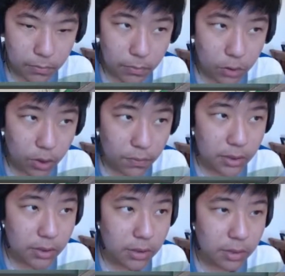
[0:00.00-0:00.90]
Traffic
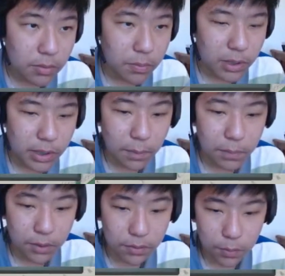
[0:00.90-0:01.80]
doesn't seem to be that
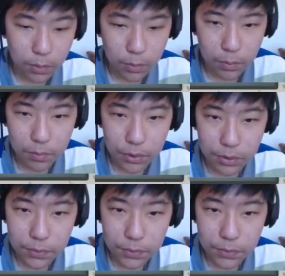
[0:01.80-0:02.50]
big of a problem here.